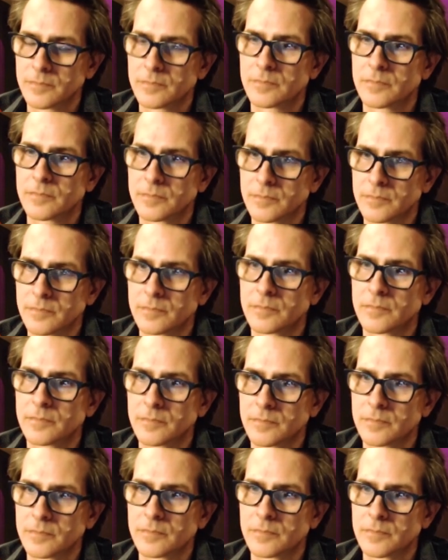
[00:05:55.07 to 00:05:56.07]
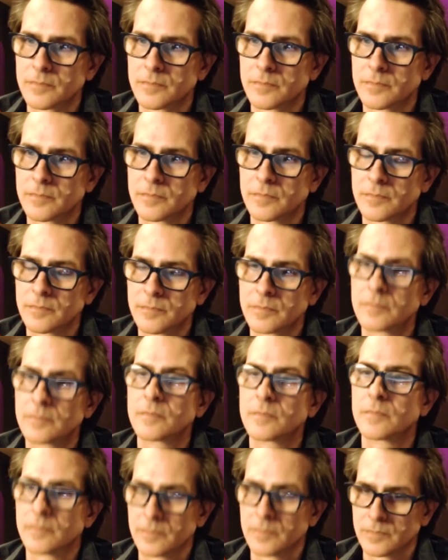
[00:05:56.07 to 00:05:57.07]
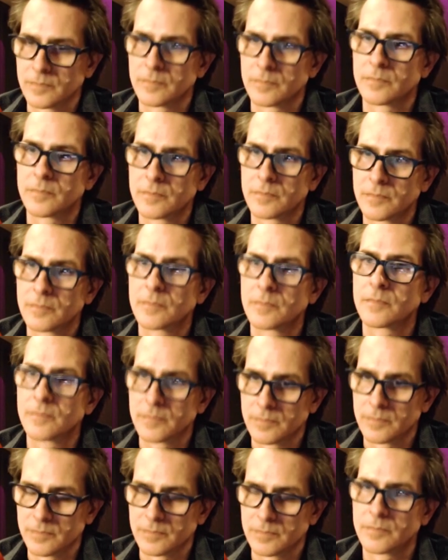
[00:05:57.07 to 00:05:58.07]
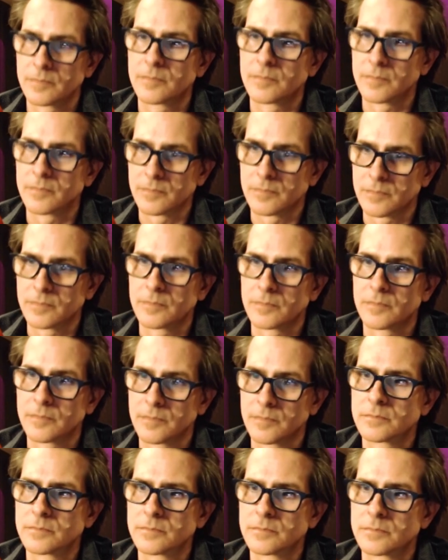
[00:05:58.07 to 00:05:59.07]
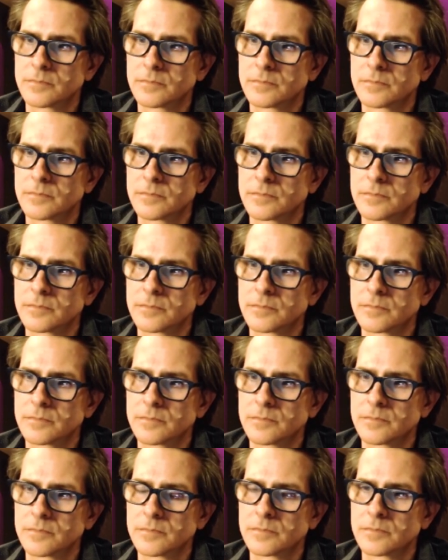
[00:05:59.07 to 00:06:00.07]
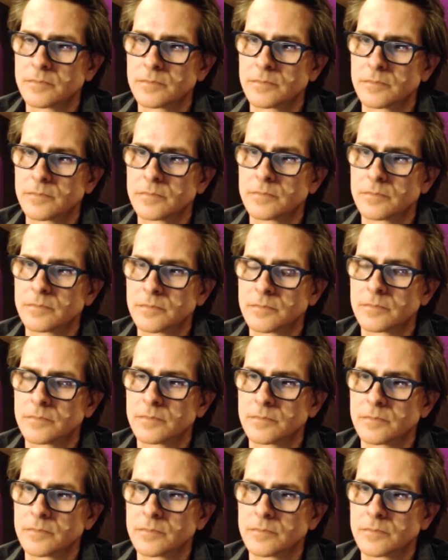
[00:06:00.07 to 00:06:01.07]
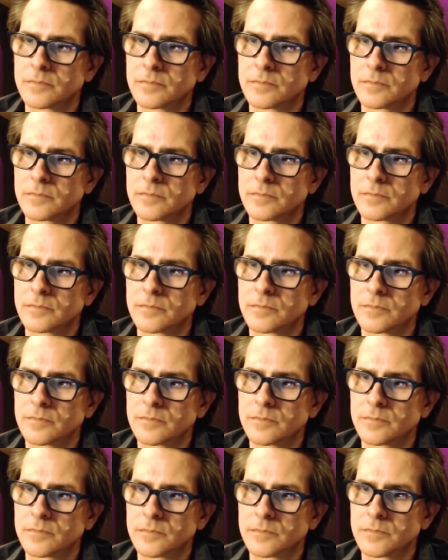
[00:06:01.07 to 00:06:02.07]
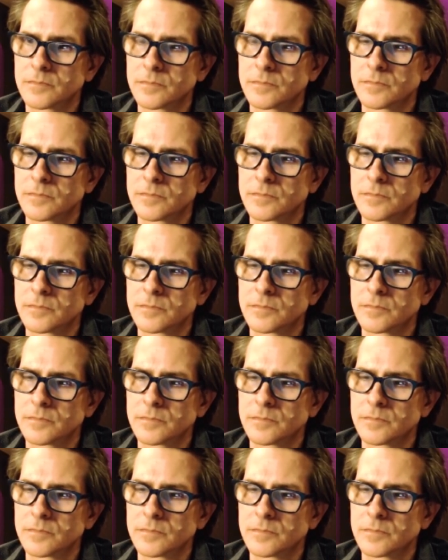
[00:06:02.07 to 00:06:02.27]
(not speaking)